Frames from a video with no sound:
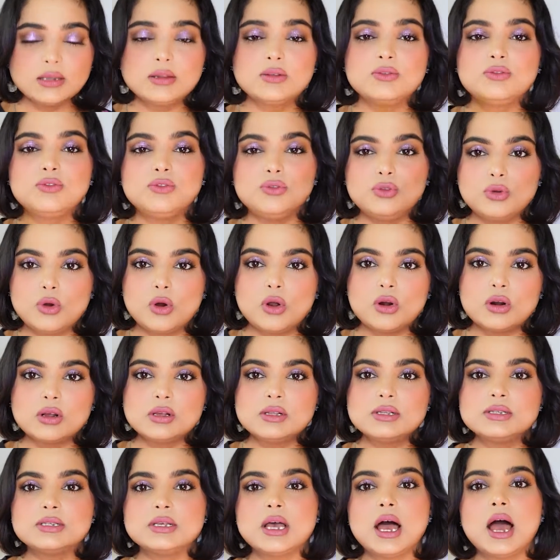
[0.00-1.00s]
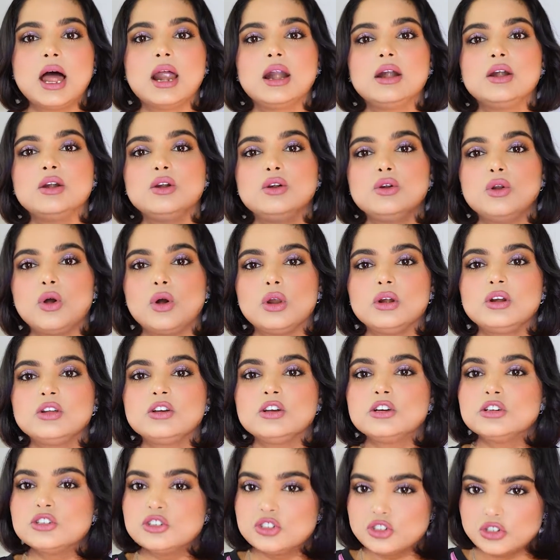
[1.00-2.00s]
The florals are not
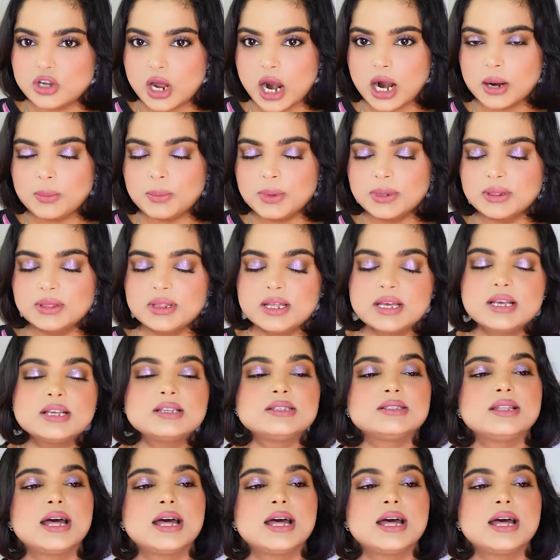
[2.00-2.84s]
sharp in this.